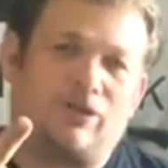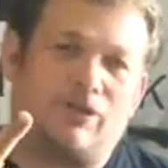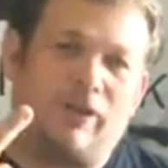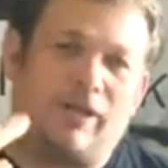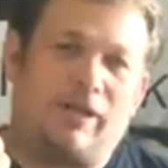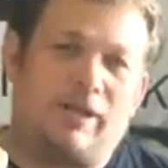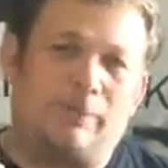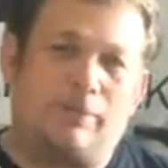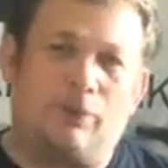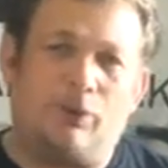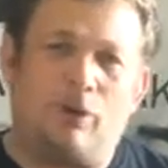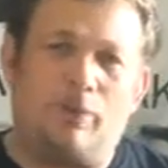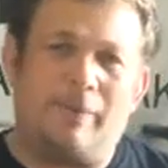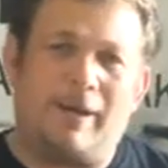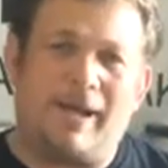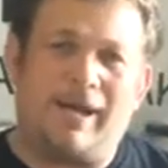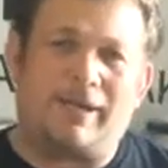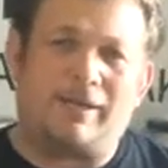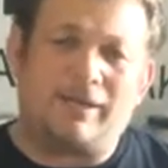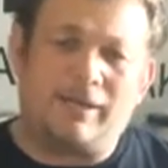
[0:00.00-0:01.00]
They had a
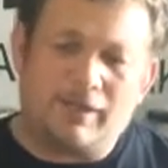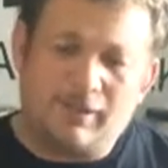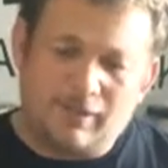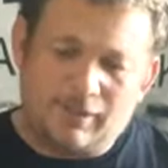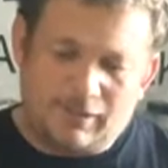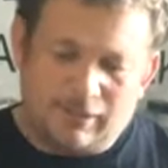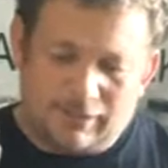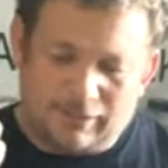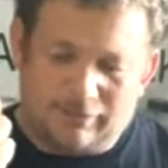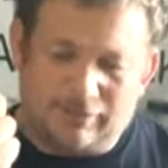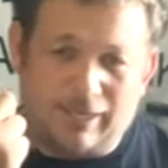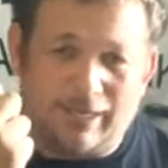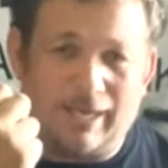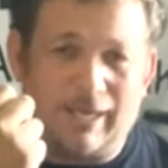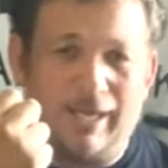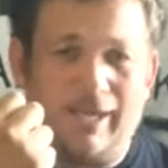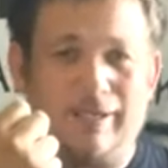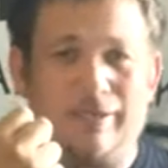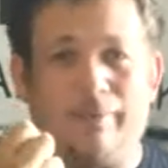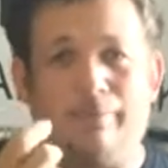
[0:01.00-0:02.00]
pullback, and they
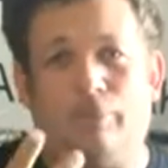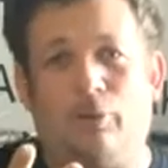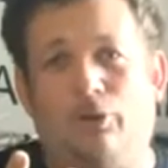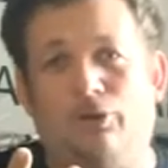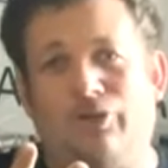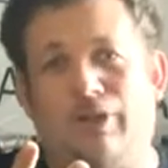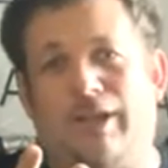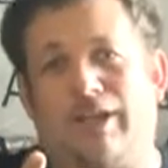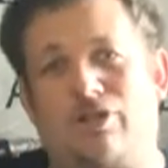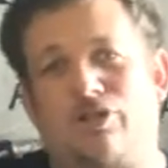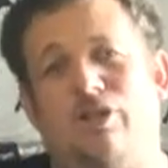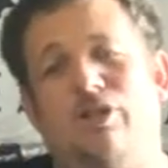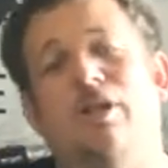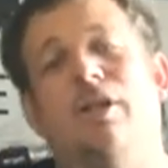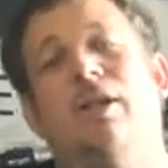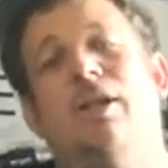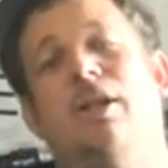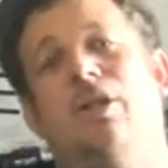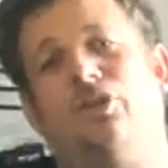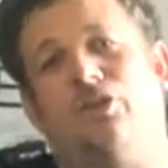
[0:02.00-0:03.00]
had the bolt-action.
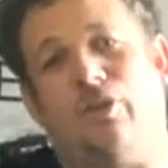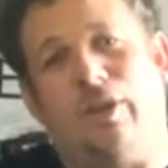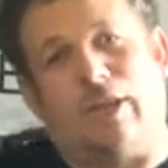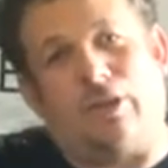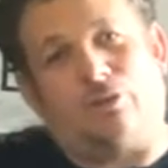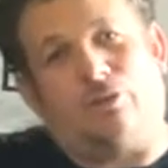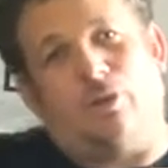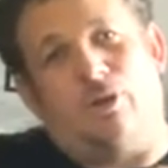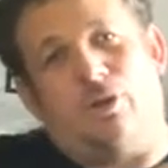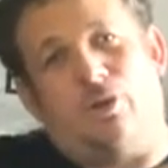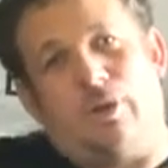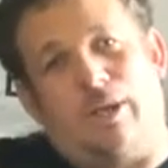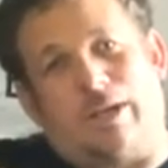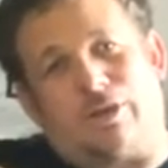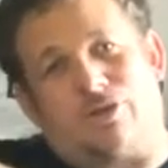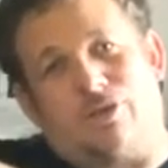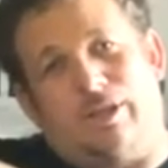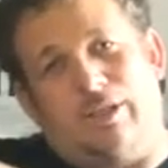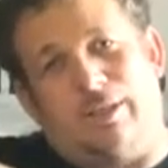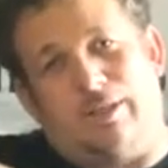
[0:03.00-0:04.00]
So that's where you would
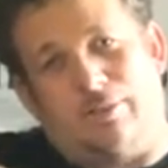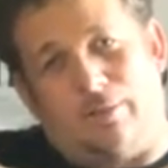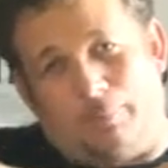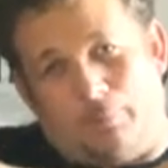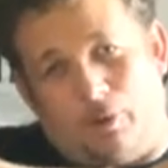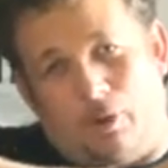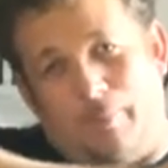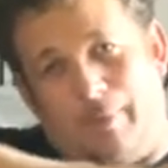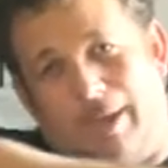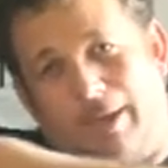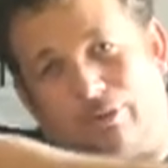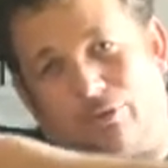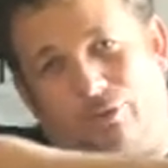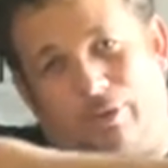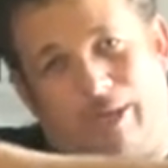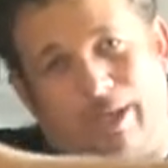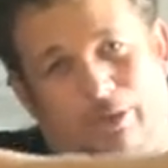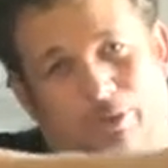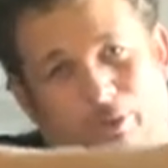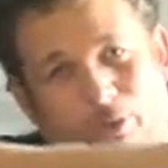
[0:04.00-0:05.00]
actually, the pullback is where
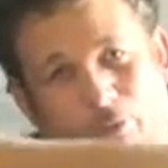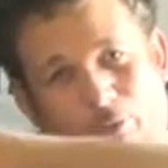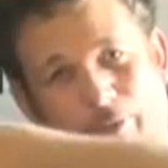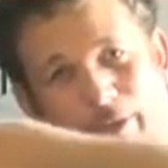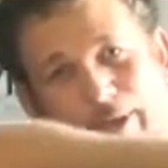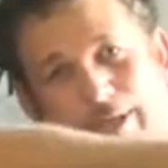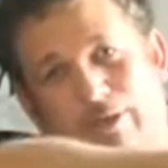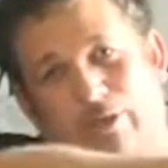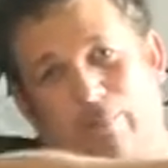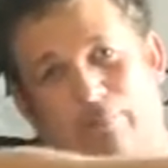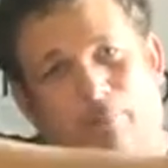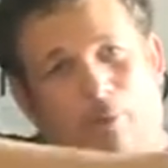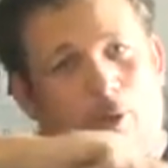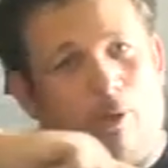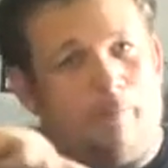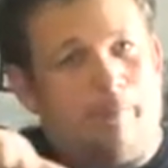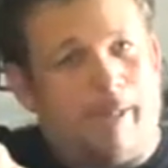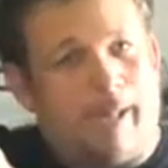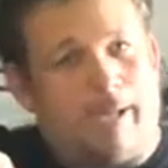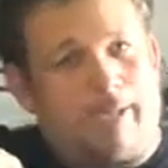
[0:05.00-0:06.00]
you had a little ring, you'd pull
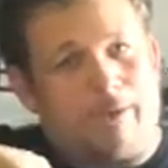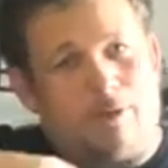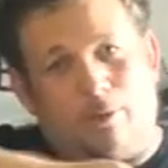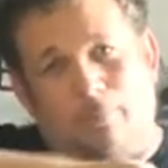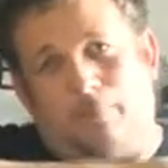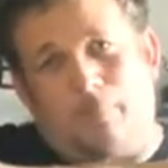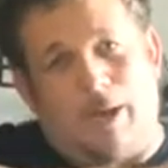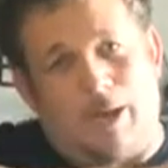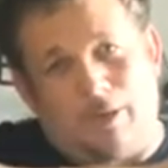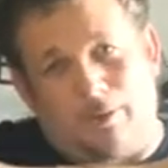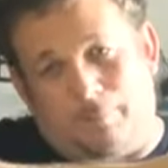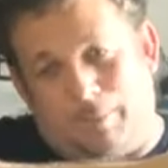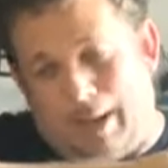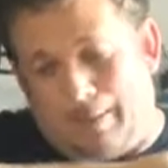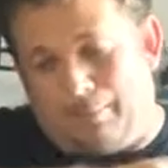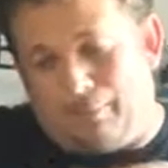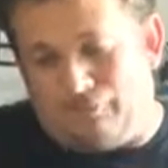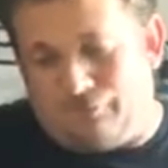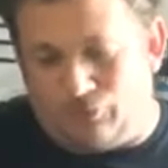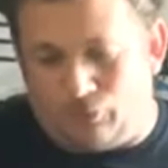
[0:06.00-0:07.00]
it back, and you'd pop
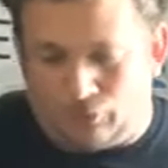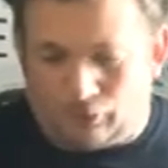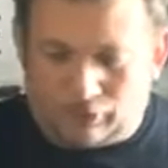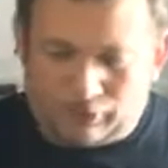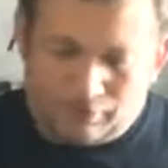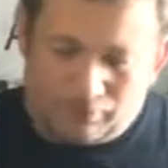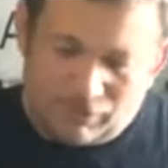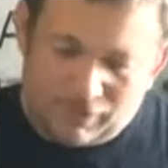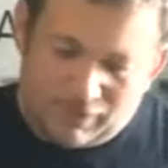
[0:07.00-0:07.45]
it forward.